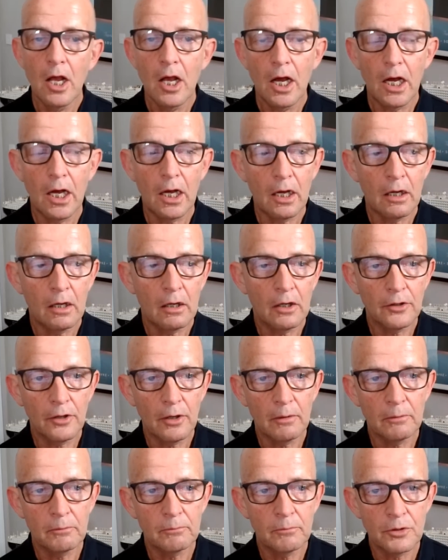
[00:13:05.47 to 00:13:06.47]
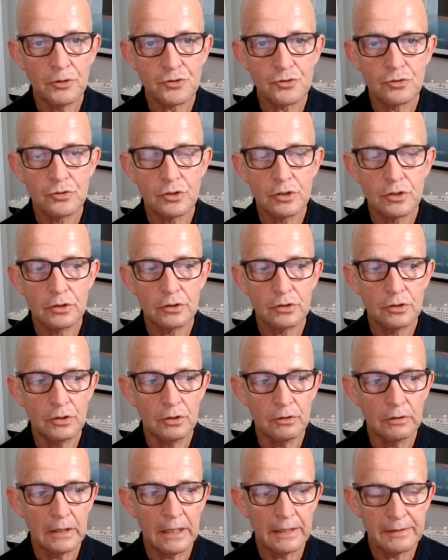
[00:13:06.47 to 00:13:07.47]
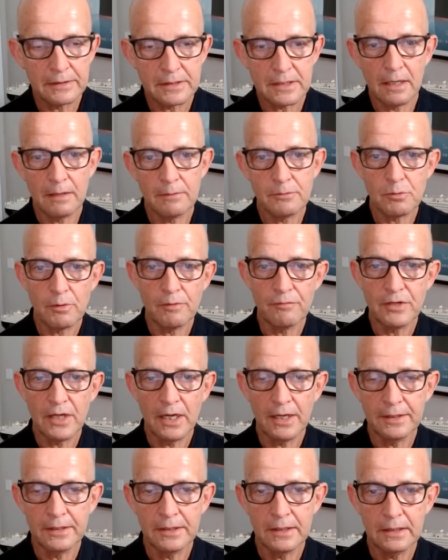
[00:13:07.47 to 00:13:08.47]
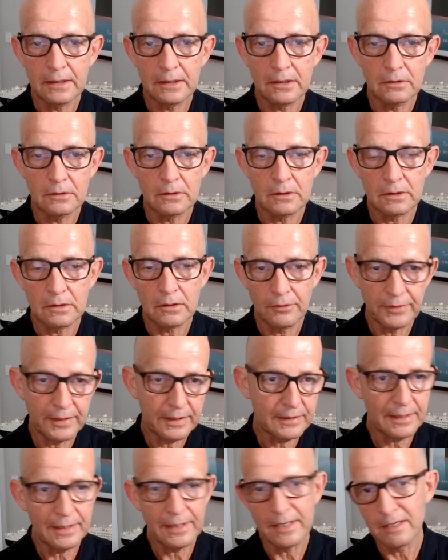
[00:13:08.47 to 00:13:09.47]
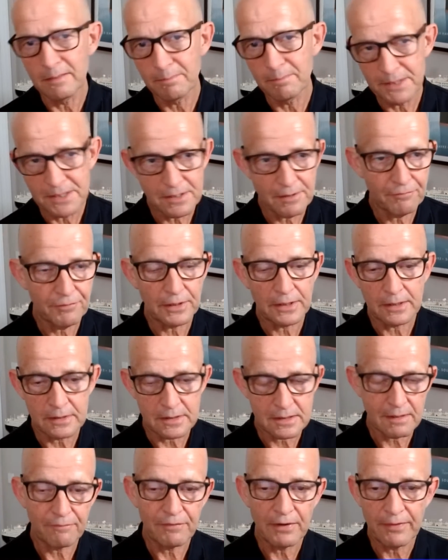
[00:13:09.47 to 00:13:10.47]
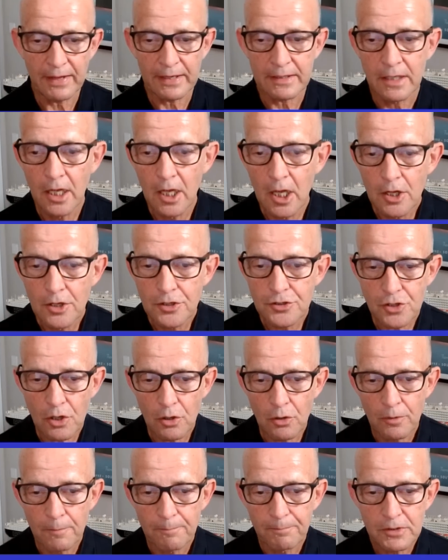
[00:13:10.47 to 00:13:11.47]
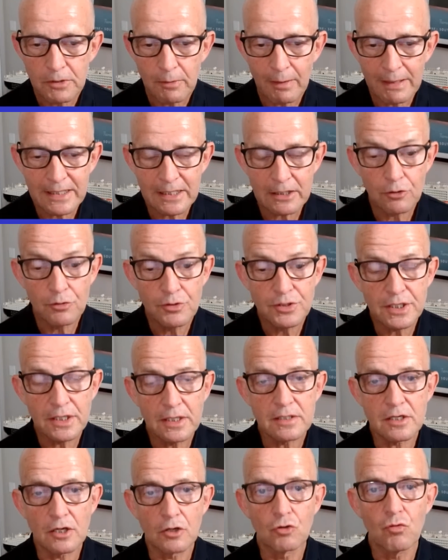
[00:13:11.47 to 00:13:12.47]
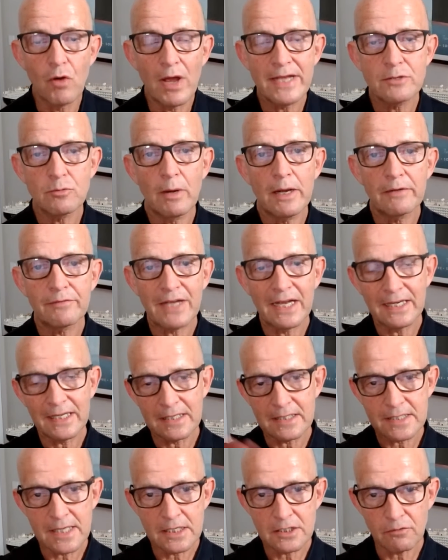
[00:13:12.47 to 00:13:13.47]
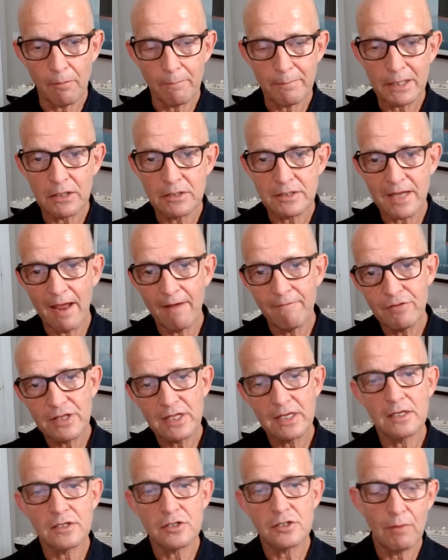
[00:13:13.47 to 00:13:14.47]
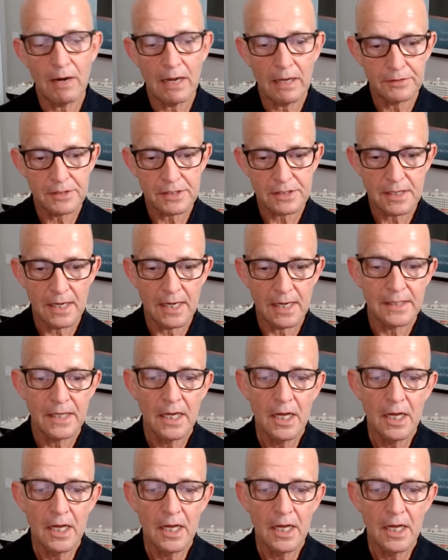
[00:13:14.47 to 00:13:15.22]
On our most, other times we've gone then done in the Pacific and stuff like that. So I think cruising is a great way of getting a sense of it, because everything is around the side.